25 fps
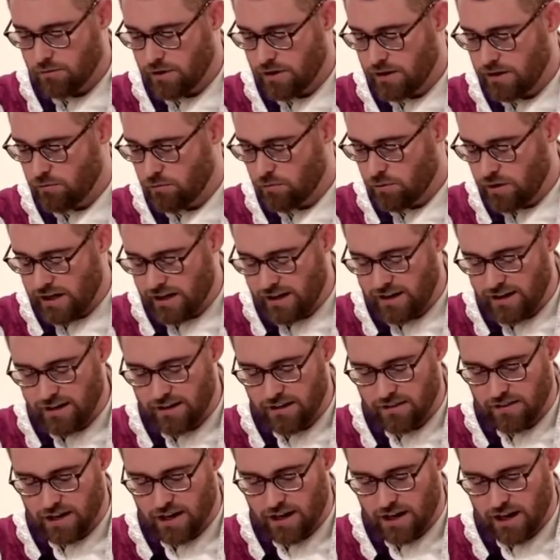We read
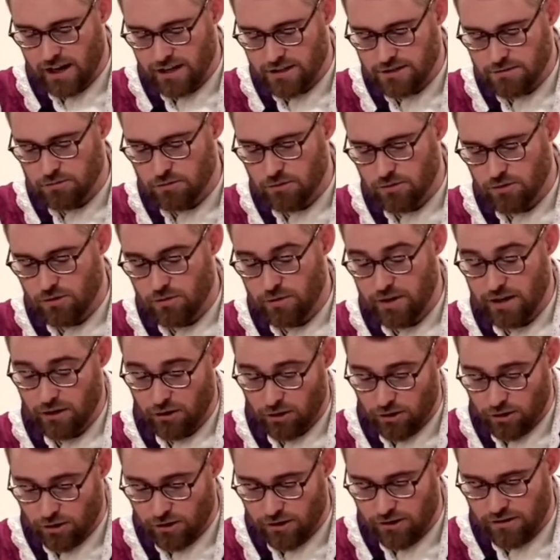in the gospel, we
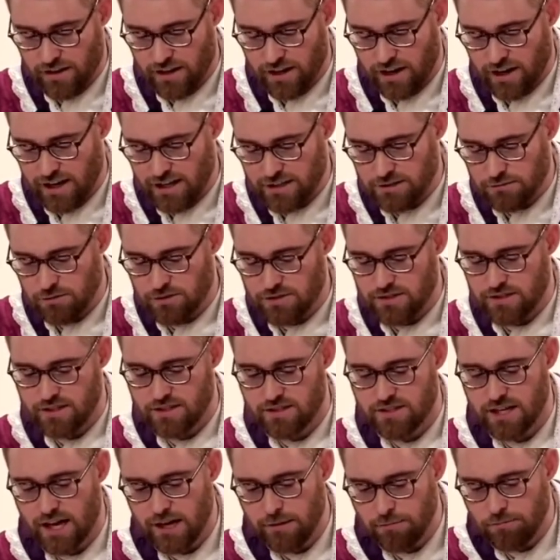heard in the gospel, his
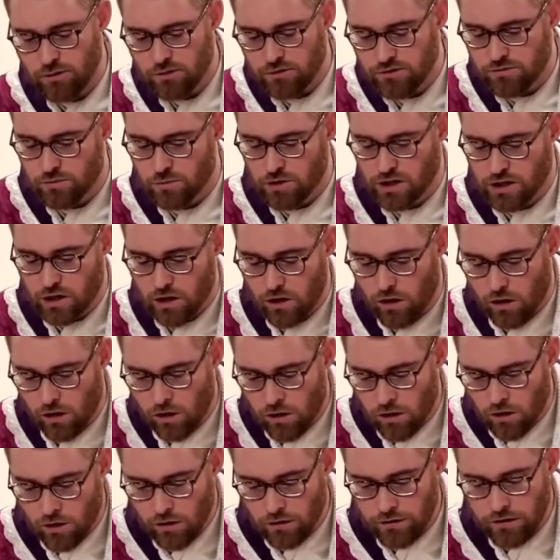disciples
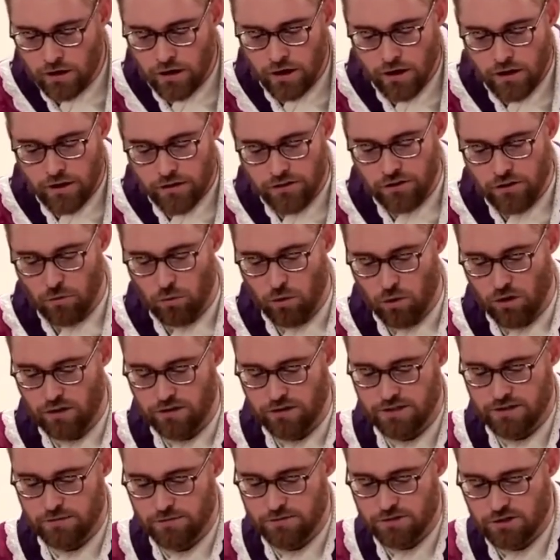recalled the
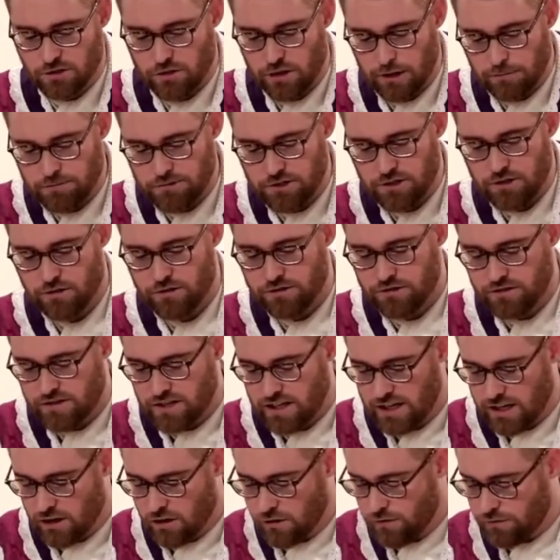words of Scripture
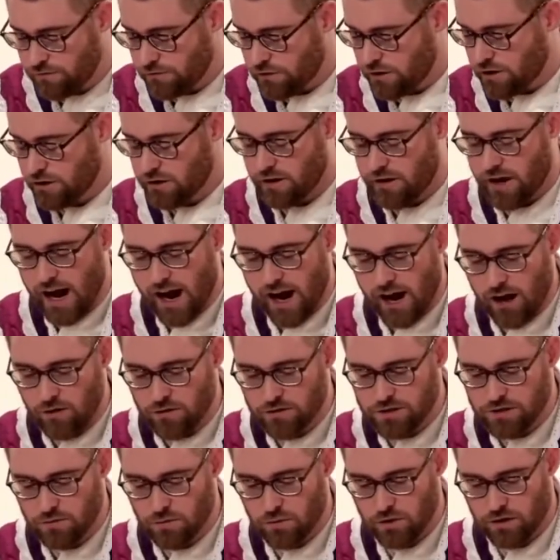zeal for your
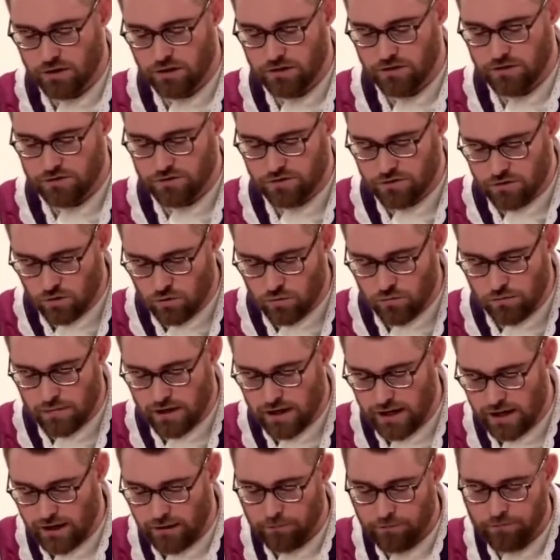house will consume
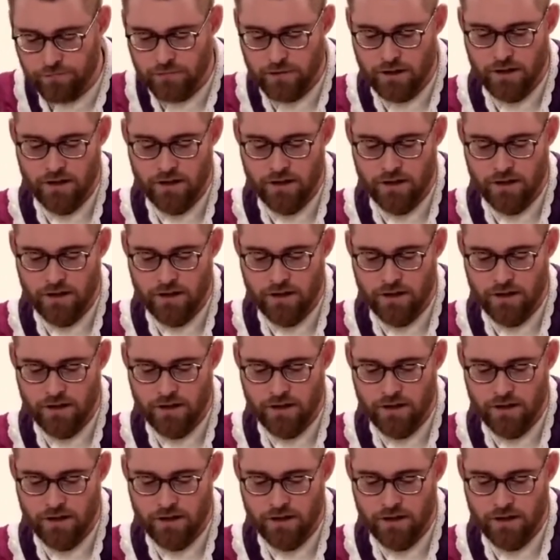me.